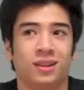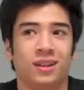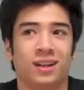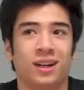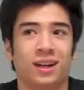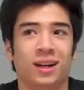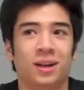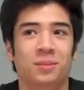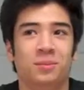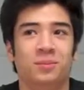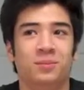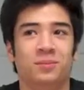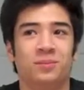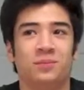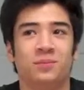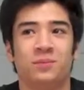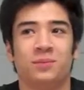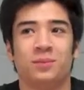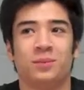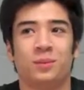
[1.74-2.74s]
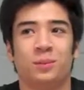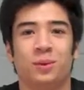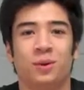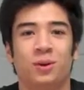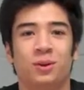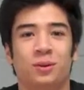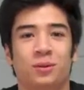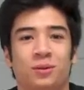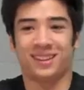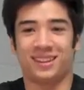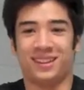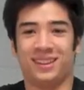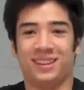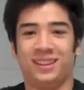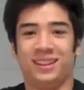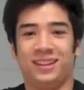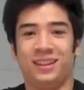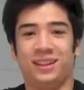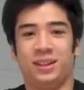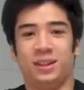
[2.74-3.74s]
I'm part of
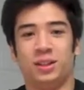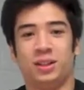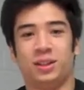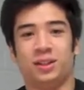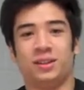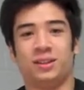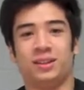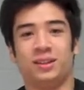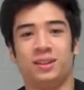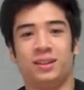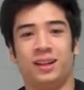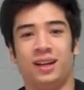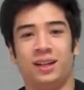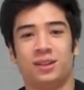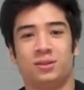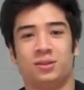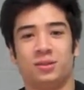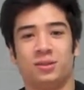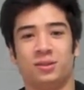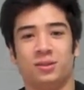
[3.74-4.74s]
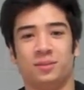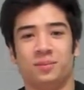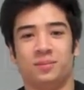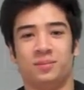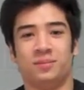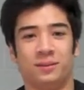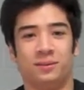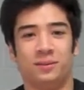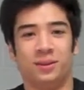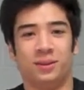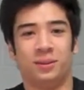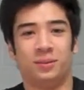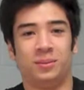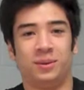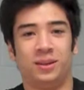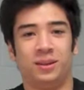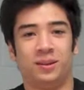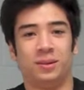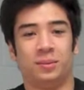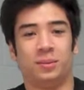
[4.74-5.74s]
the National
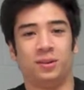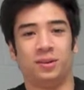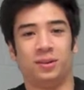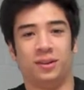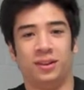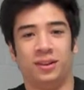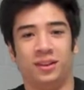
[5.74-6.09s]
Filipino Party.